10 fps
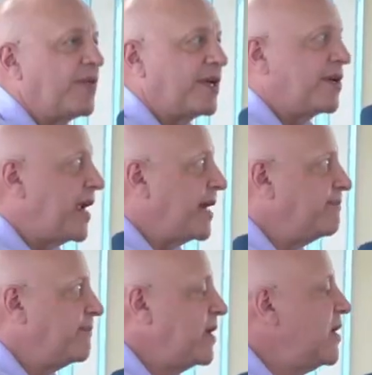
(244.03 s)
internet.
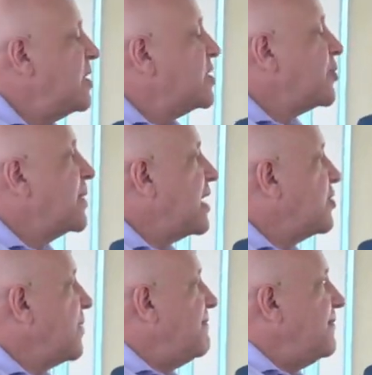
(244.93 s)
So we got a
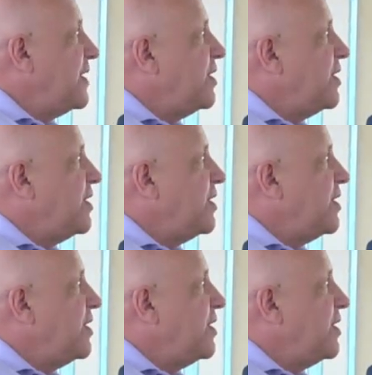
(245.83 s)
great video